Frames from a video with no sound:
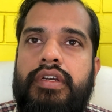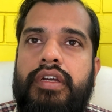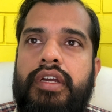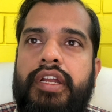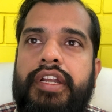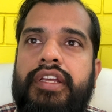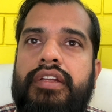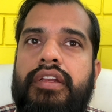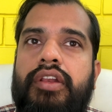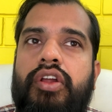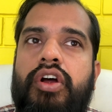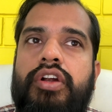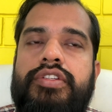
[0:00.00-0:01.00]
getting
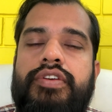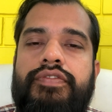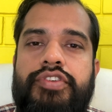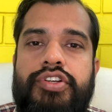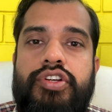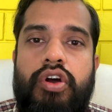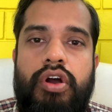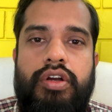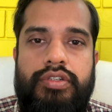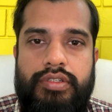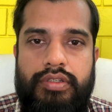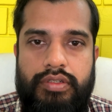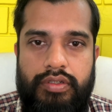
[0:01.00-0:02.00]
lots of
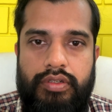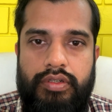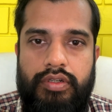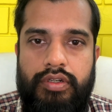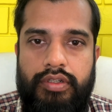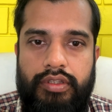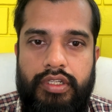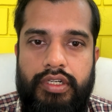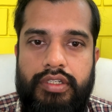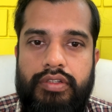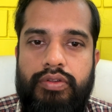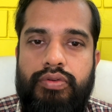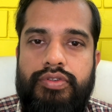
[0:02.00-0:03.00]
shocks, that
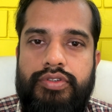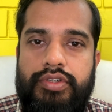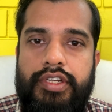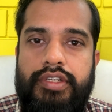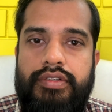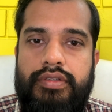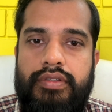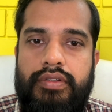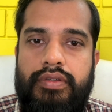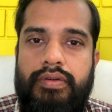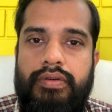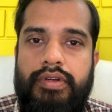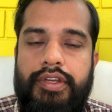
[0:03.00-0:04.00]
those strings,
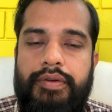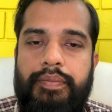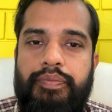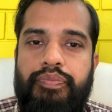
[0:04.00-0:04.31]
okay,